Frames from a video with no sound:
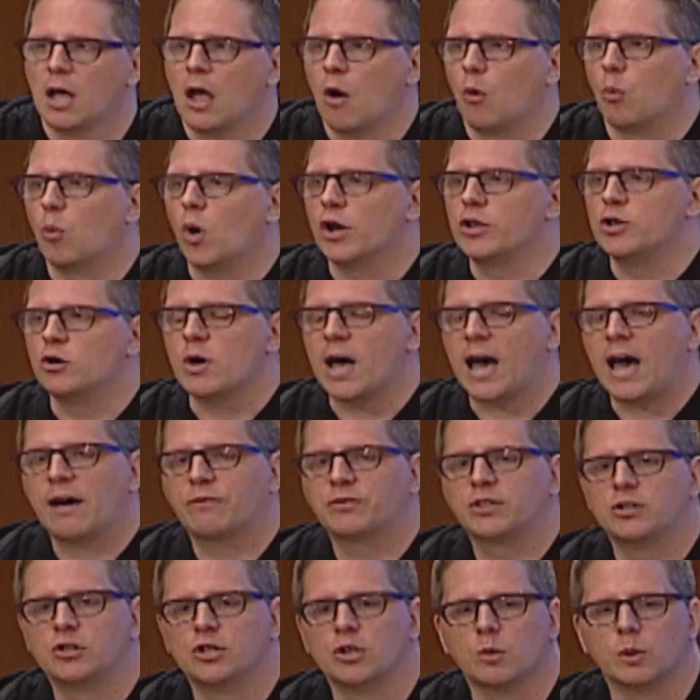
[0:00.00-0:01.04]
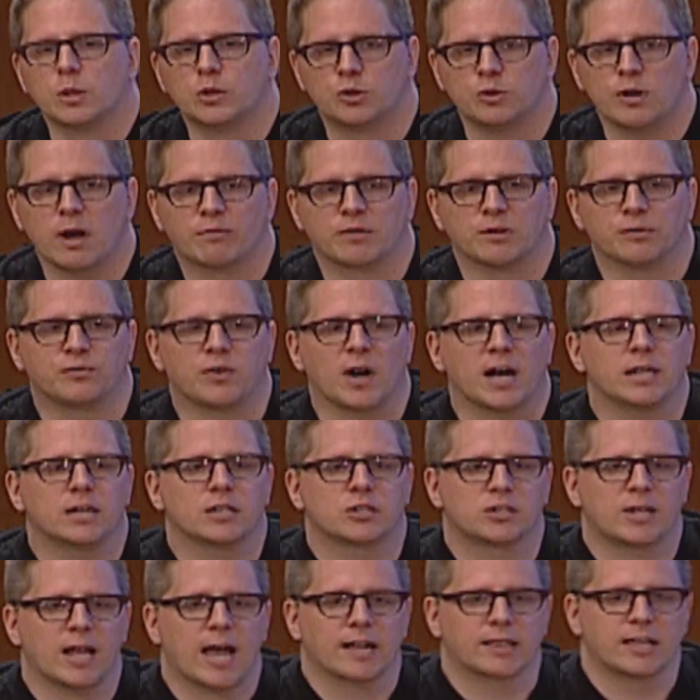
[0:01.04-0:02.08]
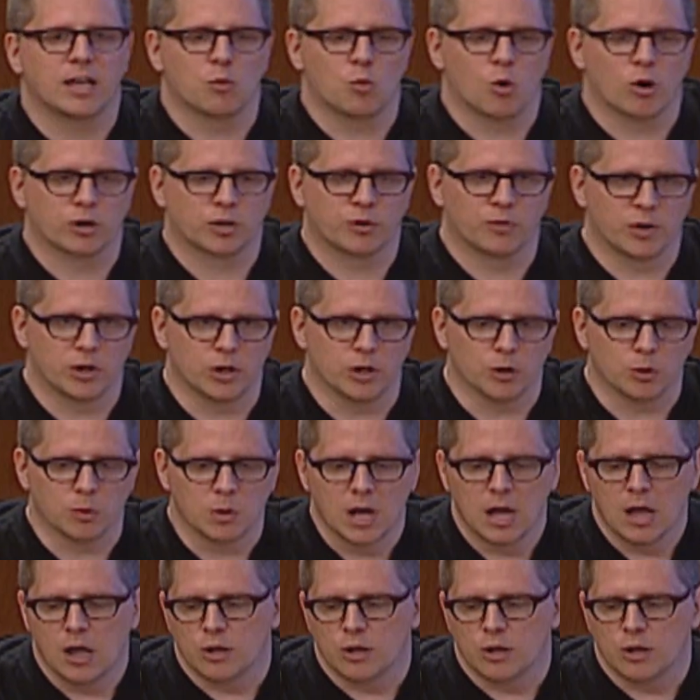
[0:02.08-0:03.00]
What you have to do is you have to find a stack that works for you.